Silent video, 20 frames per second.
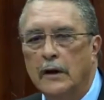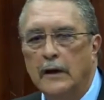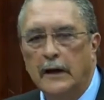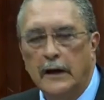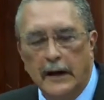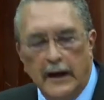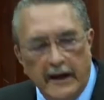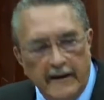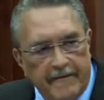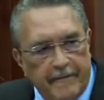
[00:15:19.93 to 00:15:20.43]

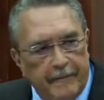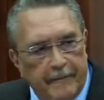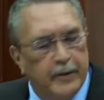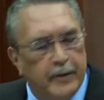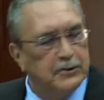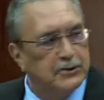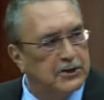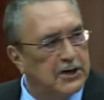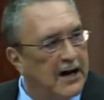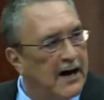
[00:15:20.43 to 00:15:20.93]
if
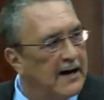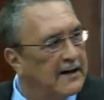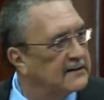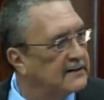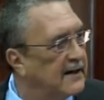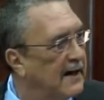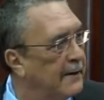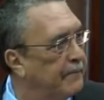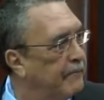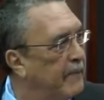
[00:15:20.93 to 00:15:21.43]
perchance
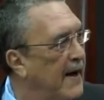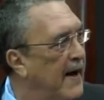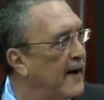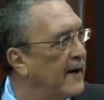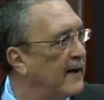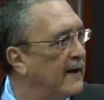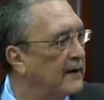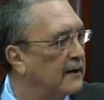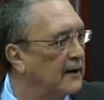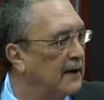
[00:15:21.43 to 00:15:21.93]
that bank
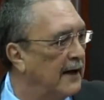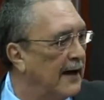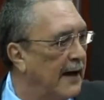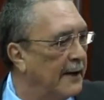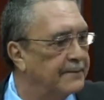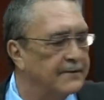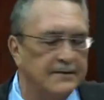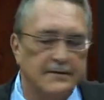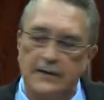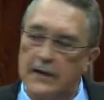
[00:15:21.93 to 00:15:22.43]
had
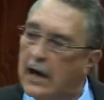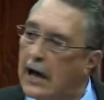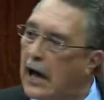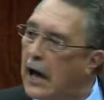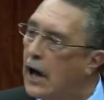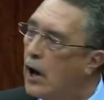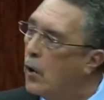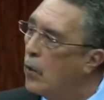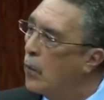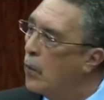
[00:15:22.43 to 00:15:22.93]
collapsed,
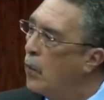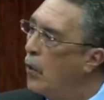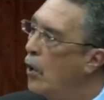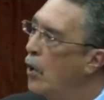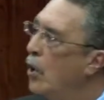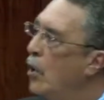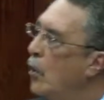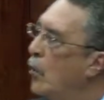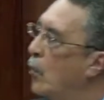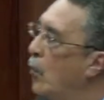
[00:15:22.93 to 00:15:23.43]
how
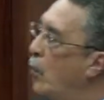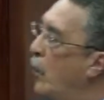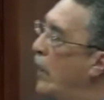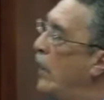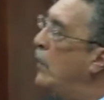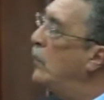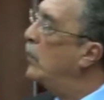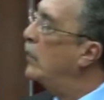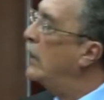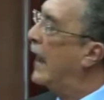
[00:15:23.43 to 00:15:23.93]
we
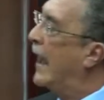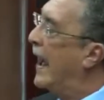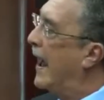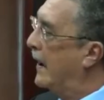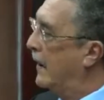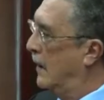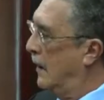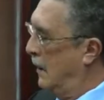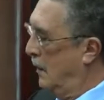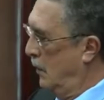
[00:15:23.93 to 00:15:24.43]
would
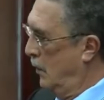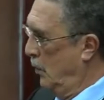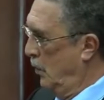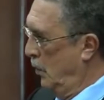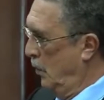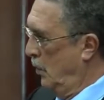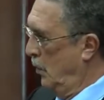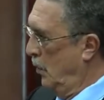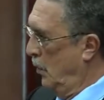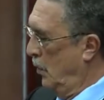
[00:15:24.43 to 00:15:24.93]
handle
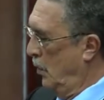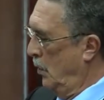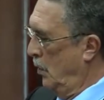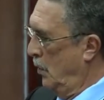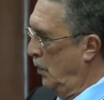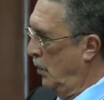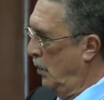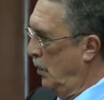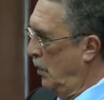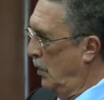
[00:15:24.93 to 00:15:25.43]

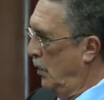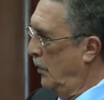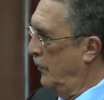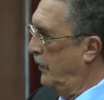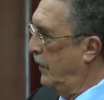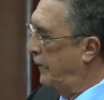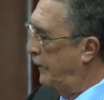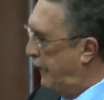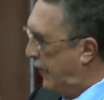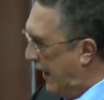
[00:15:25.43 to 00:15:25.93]
the
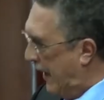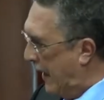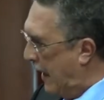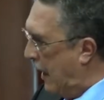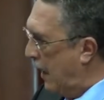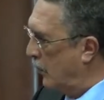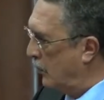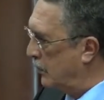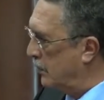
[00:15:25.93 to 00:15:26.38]
payout